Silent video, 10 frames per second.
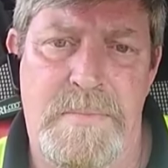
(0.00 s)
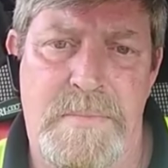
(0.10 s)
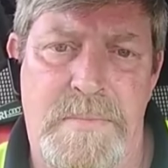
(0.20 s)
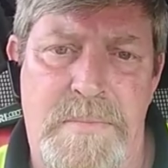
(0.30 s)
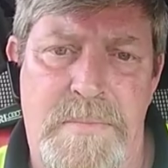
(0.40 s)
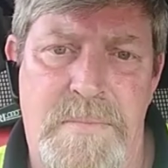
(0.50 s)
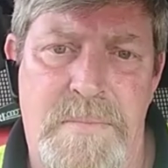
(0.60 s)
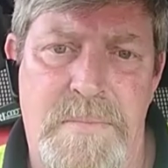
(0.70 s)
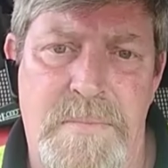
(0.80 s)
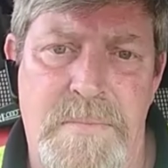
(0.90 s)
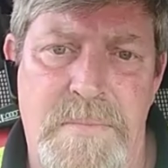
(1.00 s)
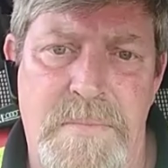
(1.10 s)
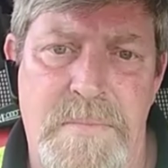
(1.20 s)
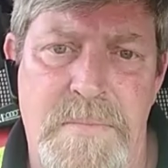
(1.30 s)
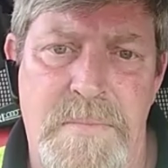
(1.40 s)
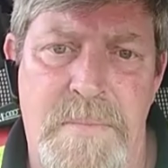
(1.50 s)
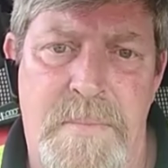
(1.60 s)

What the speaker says: Nobody speaks.